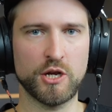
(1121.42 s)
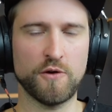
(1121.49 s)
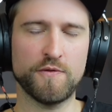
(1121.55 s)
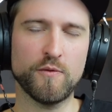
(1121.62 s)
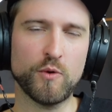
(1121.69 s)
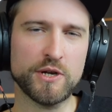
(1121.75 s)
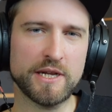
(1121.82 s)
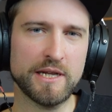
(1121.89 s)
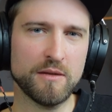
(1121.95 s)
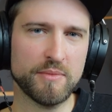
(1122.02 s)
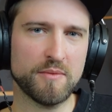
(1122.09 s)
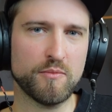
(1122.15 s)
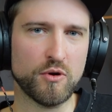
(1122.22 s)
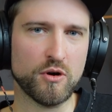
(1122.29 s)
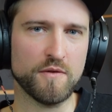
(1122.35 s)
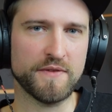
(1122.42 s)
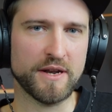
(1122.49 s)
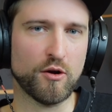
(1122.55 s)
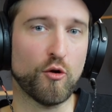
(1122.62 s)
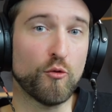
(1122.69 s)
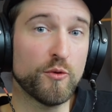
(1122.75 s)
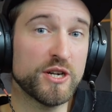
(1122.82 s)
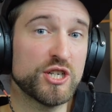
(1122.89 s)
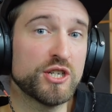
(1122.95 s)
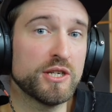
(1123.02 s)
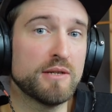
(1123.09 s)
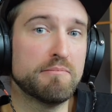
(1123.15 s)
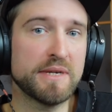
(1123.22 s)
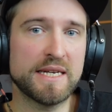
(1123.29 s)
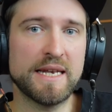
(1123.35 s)
if you want a little bit more of that
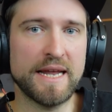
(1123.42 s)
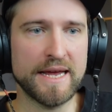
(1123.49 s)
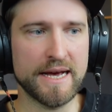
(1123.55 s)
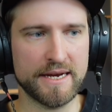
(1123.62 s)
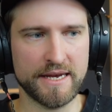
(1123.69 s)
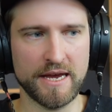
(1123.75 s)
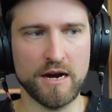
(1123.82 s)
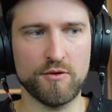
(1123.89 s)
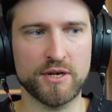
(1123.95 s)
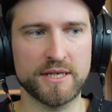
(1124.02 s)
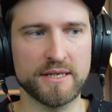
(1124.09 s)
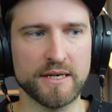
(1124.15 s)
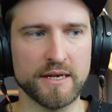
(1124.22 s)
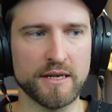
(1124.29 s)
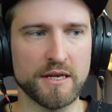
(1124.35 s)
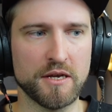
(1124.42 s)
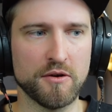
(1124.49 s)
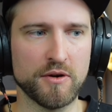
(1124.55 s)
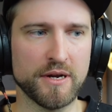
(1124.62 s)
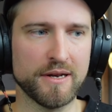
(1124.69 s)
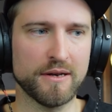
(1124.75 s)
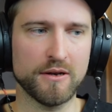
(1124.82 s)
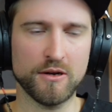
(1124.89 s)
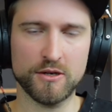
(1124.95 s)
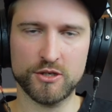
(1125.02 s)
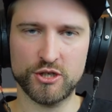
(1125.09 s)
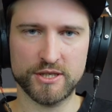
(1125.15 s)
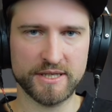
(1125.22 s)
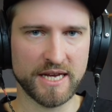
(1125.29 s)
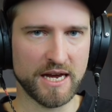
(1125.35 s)
original mid-layer character in here and not
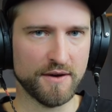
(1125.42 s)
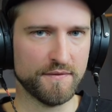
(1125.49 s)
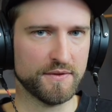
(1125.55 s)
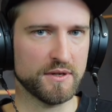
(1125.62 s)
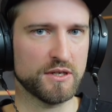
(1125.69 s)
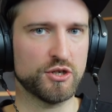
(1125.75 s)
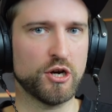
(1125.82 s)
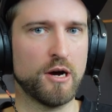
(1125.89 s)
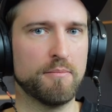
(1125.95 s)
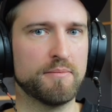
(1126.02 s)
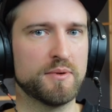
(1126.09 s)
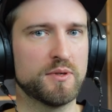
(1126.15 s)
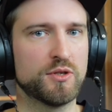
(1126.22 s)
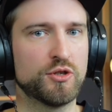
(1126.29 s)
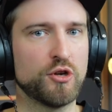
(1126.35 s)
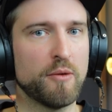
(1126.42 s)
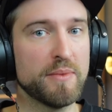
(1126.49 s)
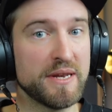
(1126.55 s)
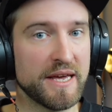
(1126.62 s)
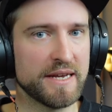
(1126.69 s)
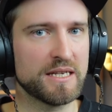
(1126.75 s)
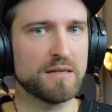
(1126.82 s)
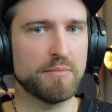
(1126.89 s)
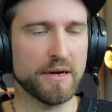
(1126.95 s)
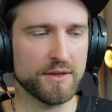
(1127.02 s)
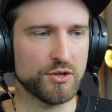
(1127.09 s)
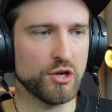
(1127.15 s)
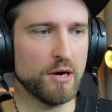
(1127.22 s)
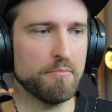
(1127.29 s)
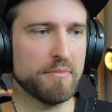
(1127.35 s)
just have the top dominated by the top